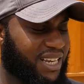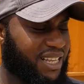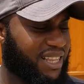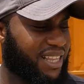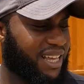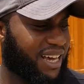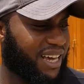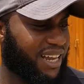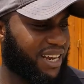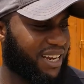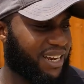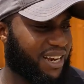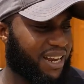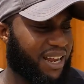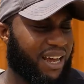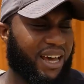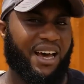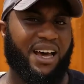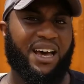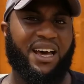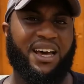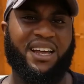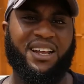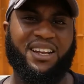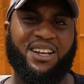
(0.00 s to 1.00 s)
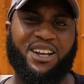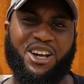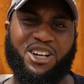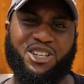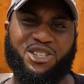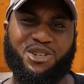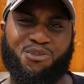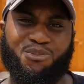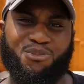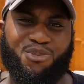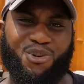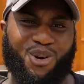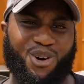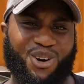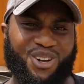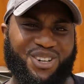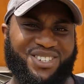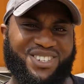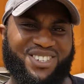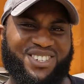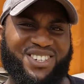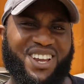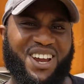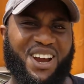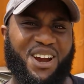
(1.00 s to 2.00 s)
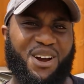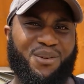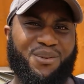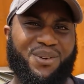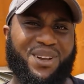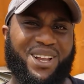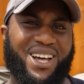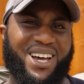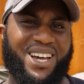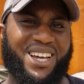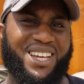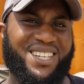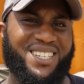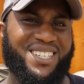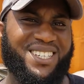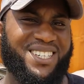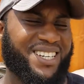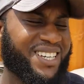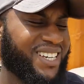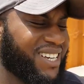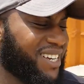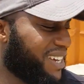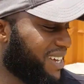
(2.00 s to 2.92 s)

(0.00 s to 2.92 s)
like that. Nice and bronze, caramelized.